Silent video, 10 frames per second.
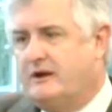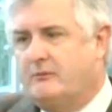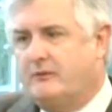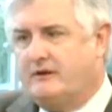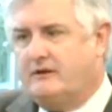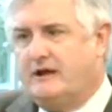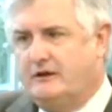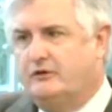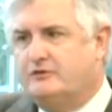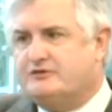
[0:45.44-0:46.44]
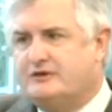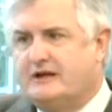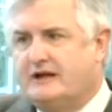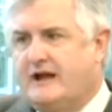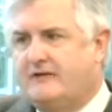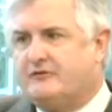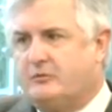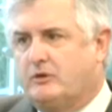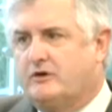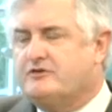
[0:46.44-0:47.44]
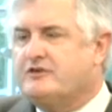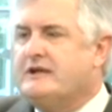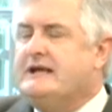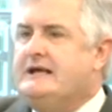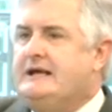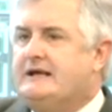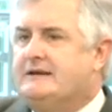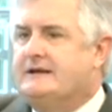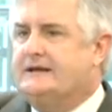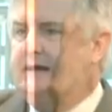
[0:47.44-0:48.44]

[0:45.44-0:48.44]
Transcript: up with a lot of loose skin afterwards. The